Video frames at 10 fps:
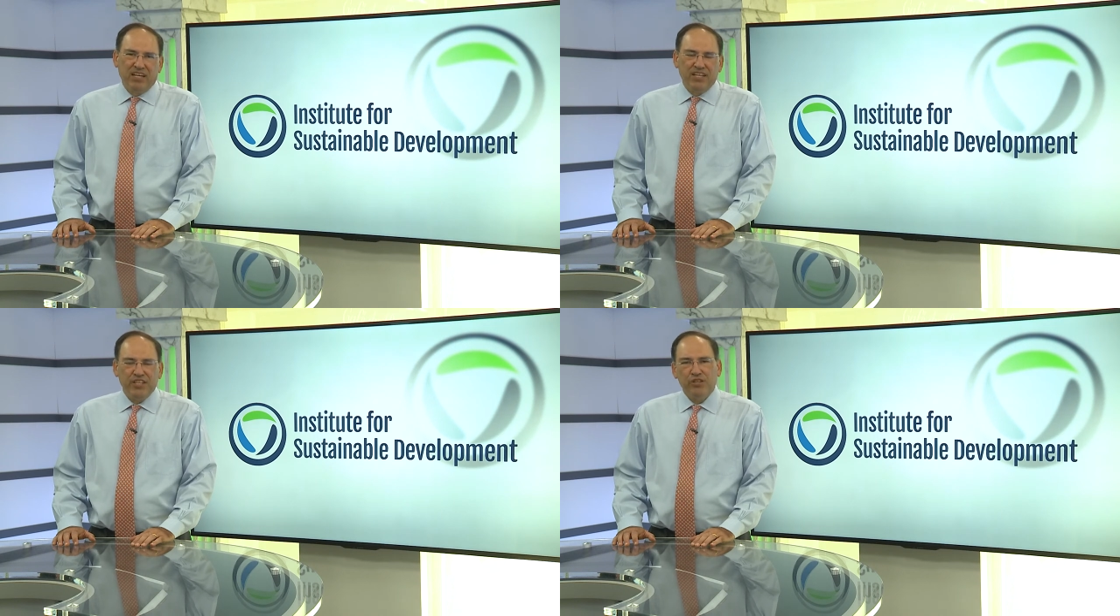
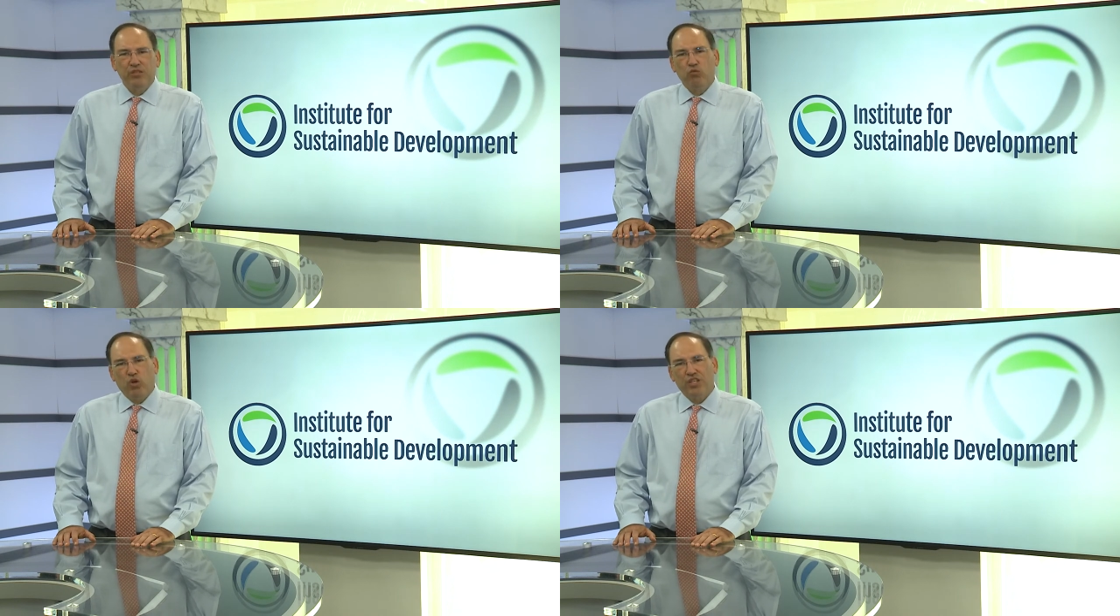Here
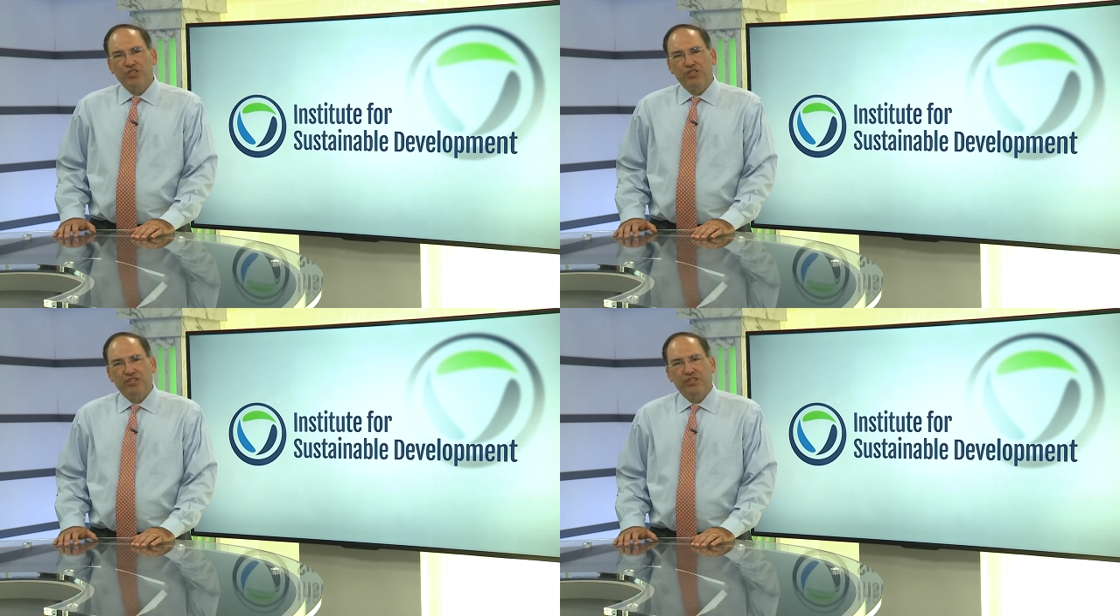in
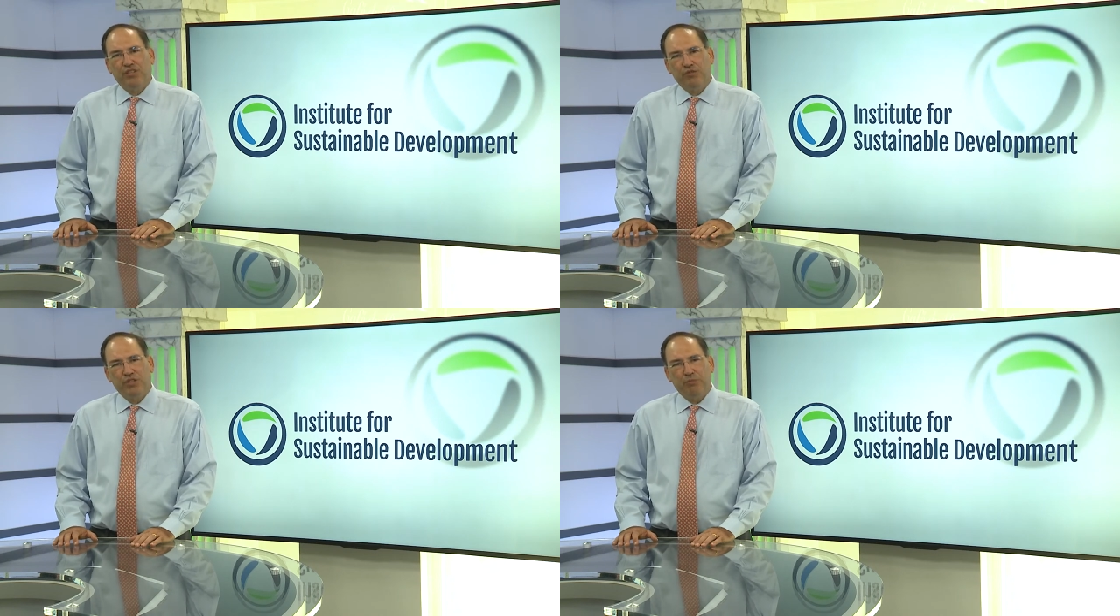Washington,
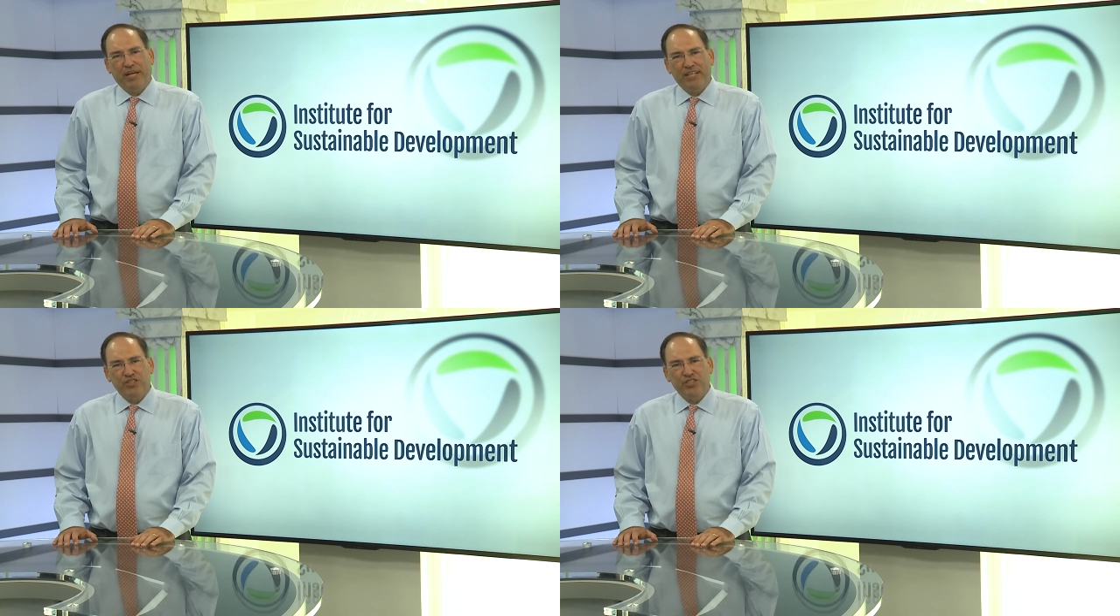over the
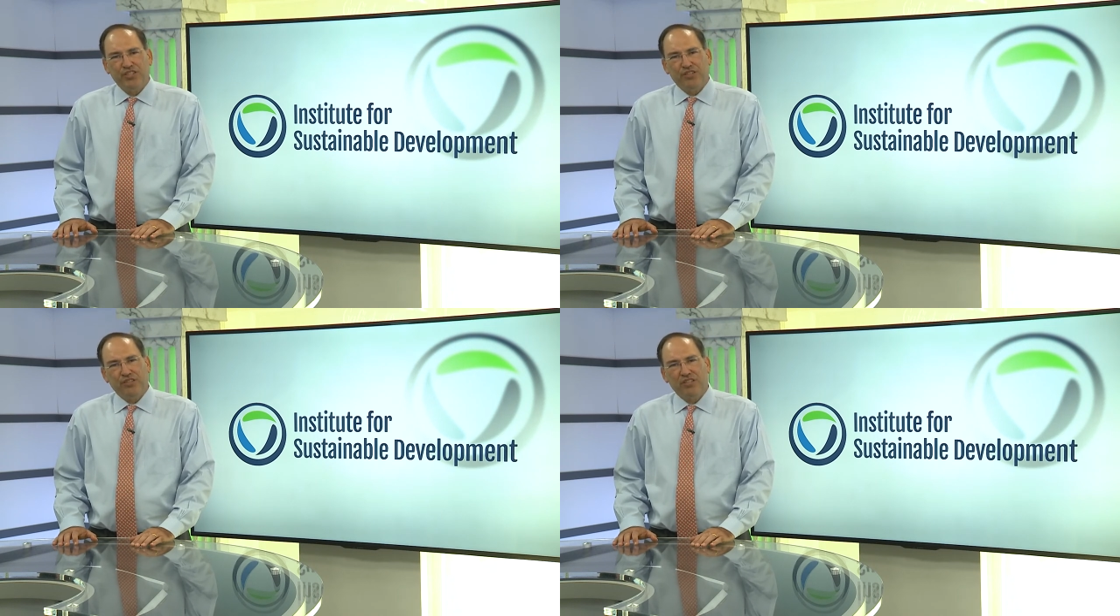past
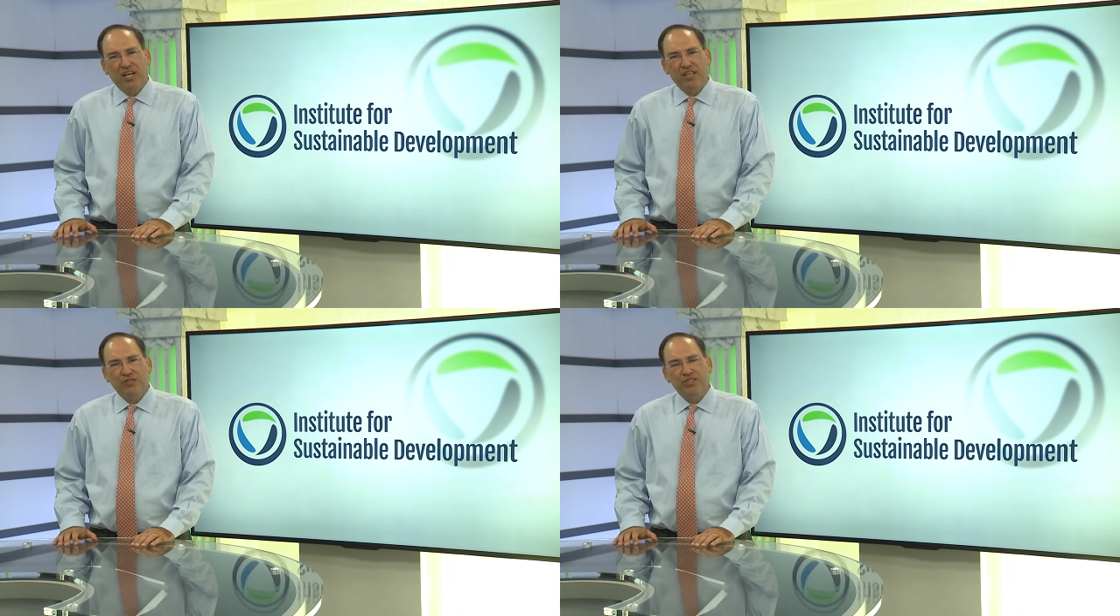year,
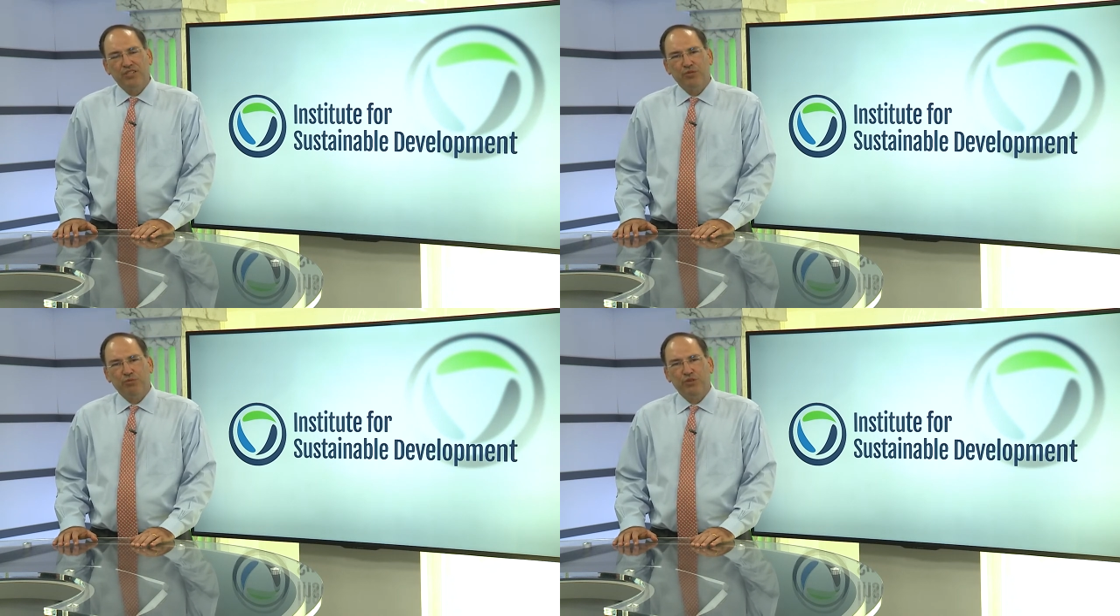Congress
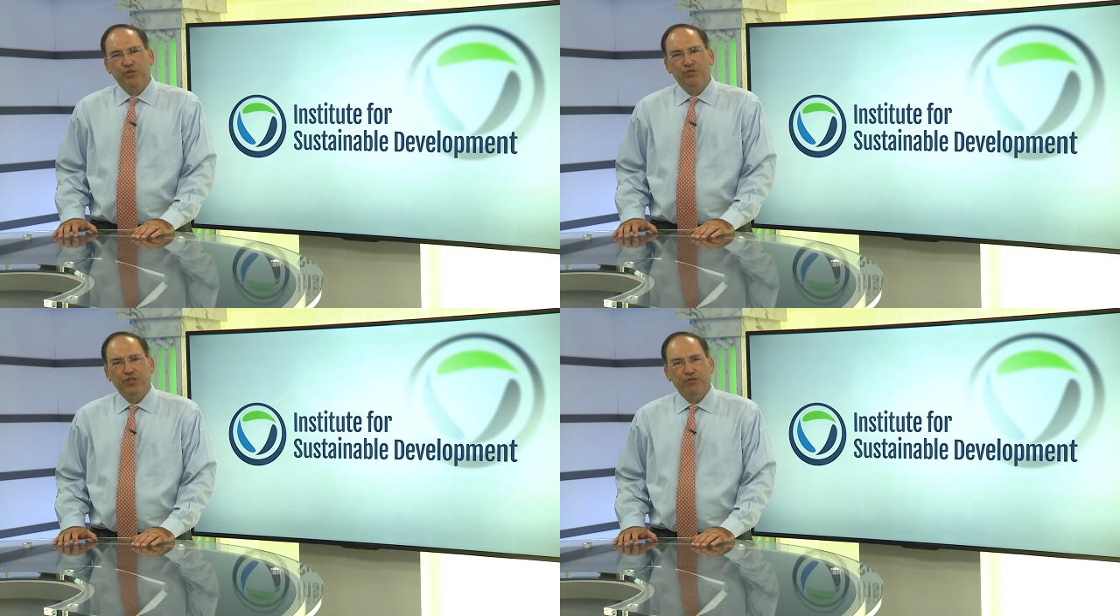has
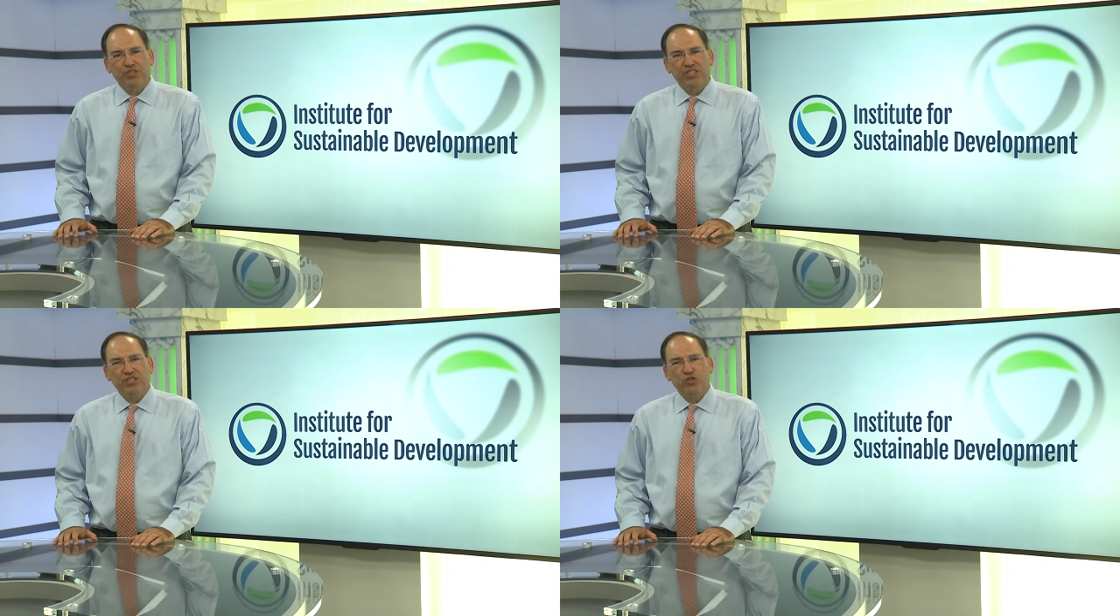approved over
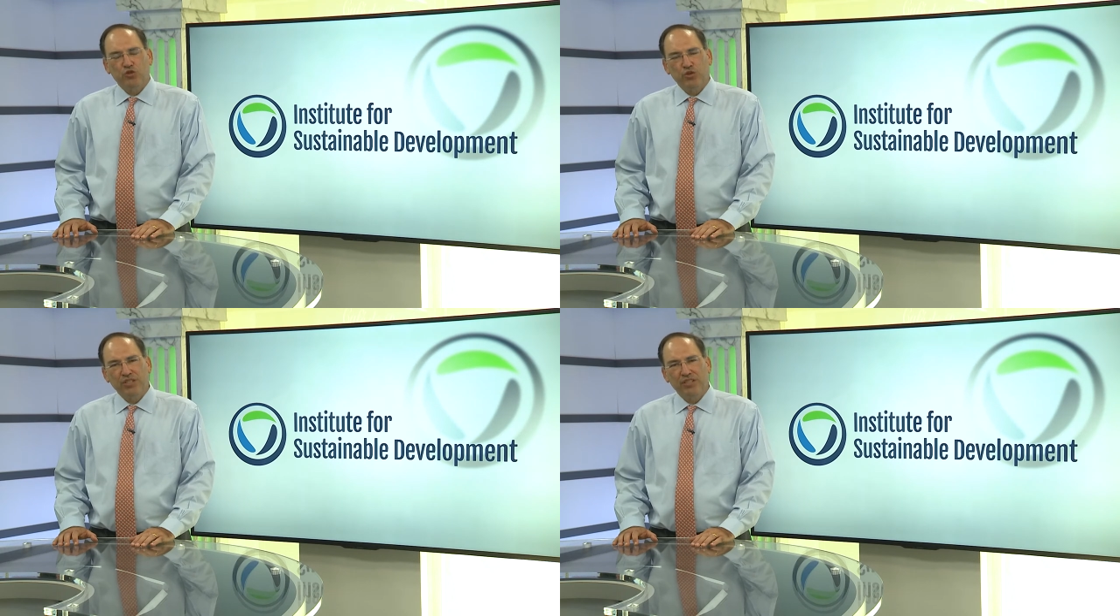$6
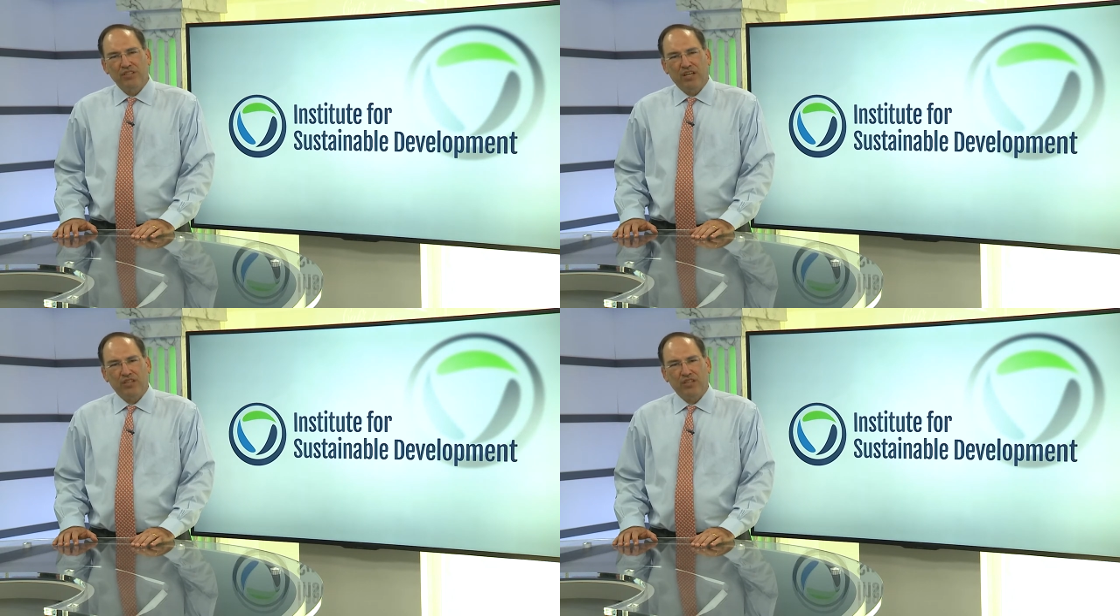trillion